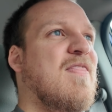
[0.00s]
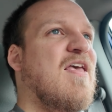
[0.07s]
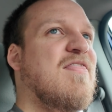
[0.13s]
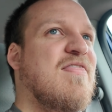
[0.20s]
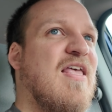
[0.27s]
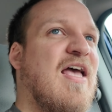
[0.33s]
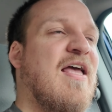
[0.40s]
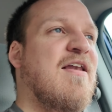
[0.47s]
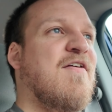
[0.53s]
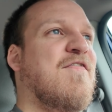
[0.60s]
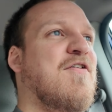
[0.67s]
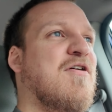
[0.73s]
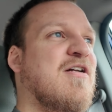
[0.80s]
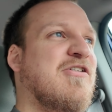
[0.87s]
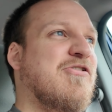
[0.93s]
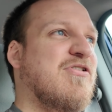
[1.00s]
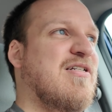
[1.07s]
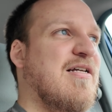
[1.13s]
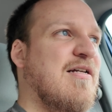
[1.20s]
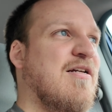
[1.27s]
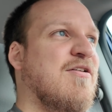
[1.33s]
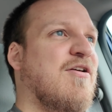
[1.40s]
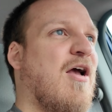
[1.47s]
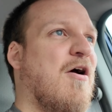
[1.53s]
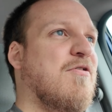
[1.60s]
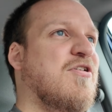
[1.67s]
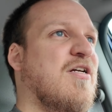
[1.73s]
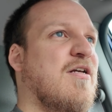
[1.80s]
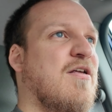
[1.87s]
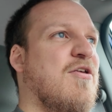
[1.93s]
And then if you're interested in
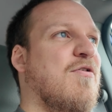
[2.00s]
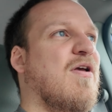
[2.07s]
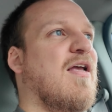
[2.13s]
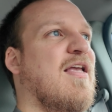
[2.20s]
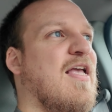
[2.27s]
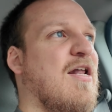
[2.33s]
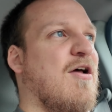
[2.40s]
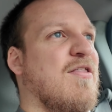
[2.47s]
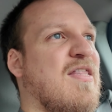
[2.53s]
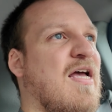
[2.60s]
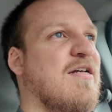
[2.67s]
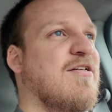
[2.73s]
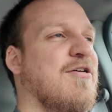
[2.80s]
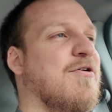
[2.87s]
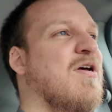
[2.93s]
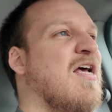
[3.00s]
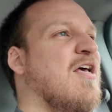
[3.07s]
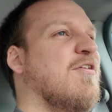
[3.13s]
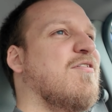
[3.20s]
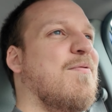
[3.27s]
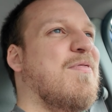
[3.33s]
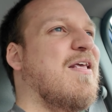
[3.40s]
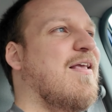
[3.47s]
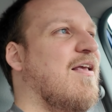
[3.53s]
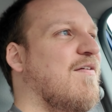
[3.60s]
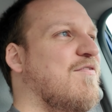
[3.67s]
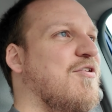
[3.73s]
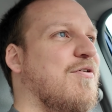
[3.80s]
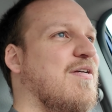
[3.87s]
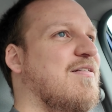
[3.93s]
coaching, you can get on that too. So I'm thinking
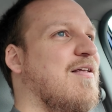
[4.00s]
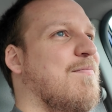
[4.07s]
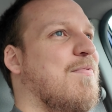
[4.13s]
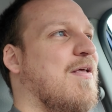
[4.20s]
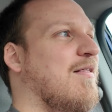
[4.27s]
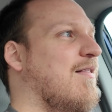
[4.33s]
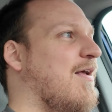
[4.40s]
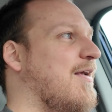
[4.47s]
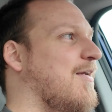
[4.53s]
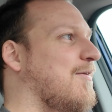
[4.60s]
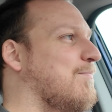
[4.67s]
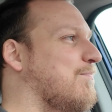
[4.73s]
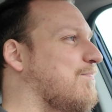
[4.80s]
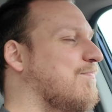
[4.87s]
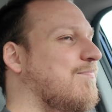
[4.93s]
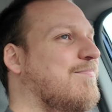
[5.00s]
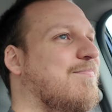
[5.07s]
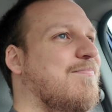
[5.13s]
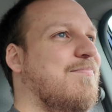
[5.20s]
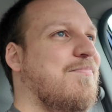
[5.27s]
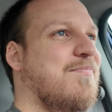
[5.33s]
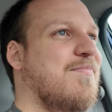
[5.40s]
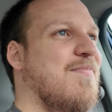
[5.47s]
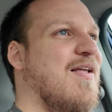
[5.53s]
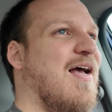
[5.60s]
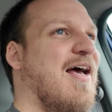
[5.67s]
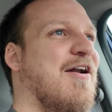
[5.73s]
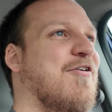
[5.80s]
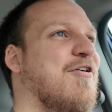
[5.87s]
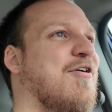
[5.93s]
of doing something like,
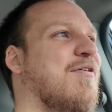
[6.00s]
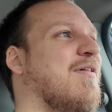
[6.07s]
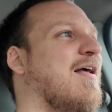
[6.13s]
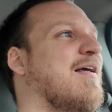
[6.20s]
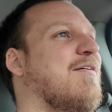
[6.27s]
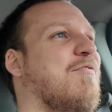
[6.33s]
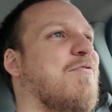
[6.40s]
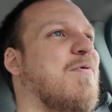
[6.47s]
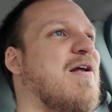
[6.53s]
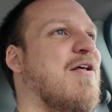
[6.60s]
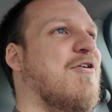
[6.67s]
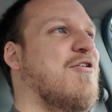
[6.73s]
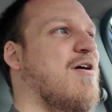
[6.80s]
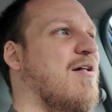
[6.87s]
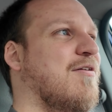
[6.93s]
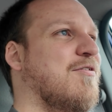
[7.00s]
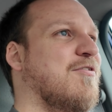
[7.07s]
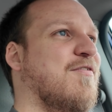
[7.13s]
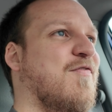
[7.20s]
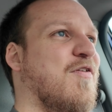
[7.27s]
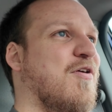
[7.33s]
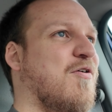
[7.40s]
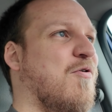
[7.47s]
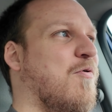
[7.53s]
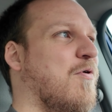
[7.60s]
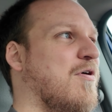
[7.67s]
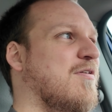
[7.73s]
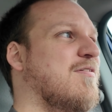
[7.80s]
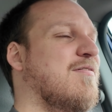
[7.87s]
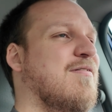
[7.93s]
like $300 for the
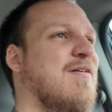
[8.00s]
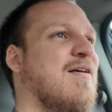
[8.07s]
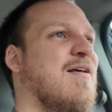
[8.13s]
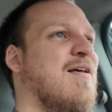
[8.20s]
course.